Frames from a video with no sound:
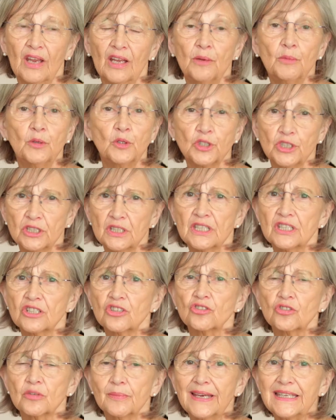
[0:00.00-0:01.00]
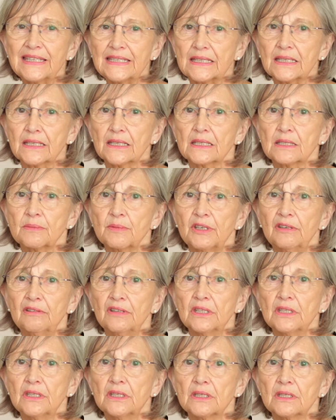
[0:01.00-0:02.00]
Abortion is a traumatic
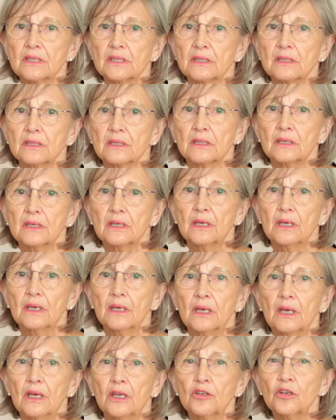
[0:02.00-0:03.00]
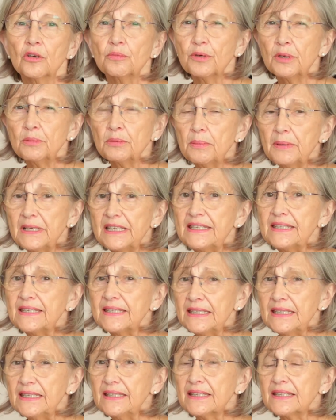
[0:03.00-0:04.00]
experience. You'll probably
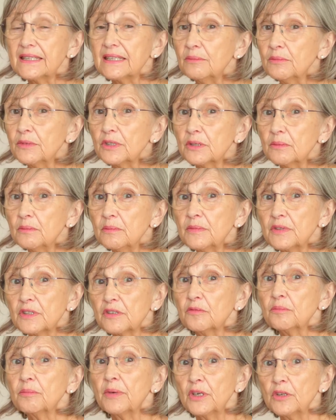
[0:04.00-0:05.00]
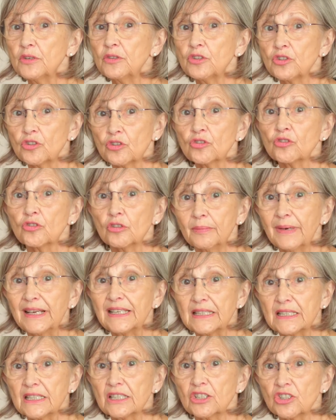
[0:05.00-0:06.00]
see the symptoms of
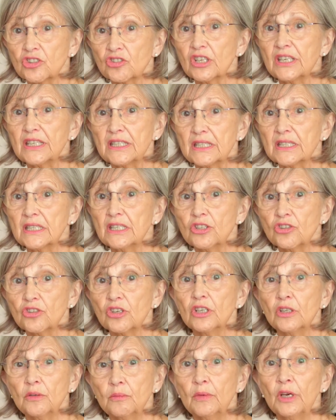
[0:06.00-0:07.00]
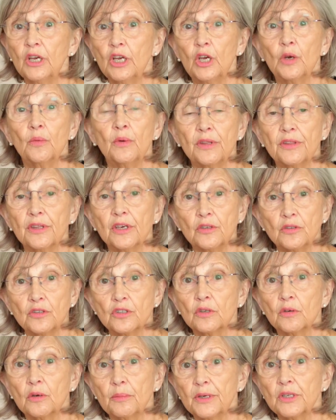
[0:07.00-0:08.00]
post-traumatic stress syndrome with those
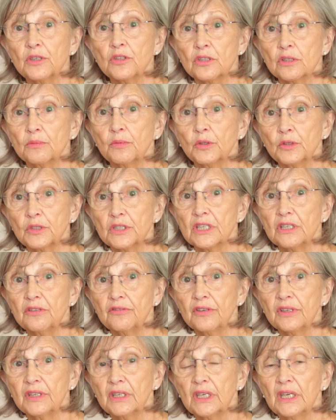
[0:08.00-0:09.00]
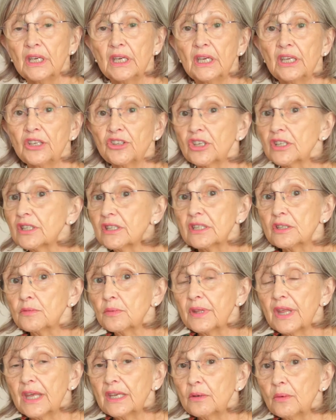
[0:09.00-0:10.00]
who are post-abortive, just as
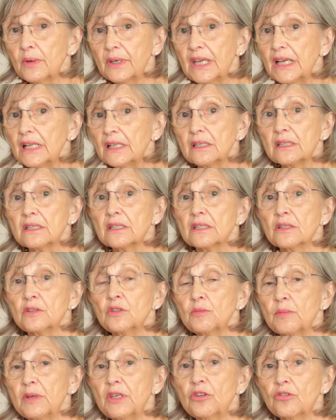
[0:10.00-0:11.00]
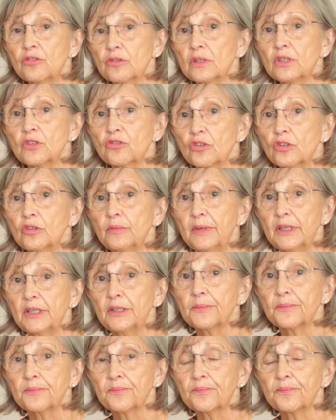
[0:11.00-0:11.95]
with anyone else who's been through a trauma.